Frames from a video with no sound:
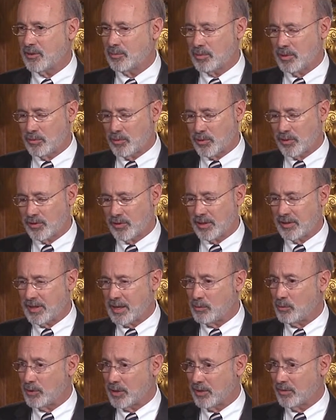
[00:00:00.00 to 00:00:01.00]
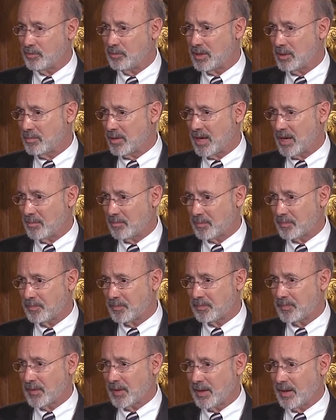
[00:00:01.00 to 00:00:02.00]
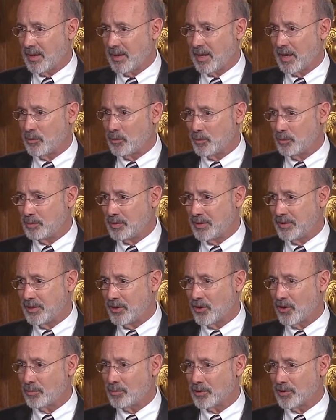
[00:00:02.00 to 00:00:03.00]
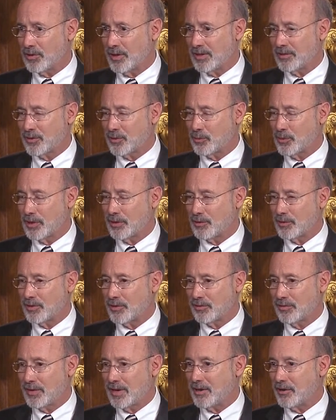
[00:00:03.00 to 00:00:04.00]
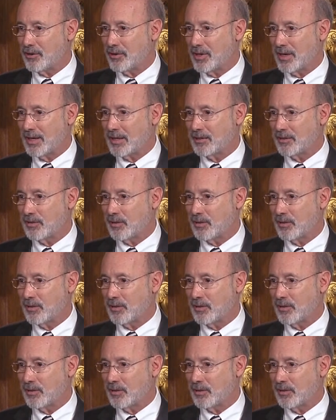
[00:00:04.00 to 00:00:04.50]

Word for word: The Supreme Court said they will give me a map and I will be the arbiter as to whether it's fair or not.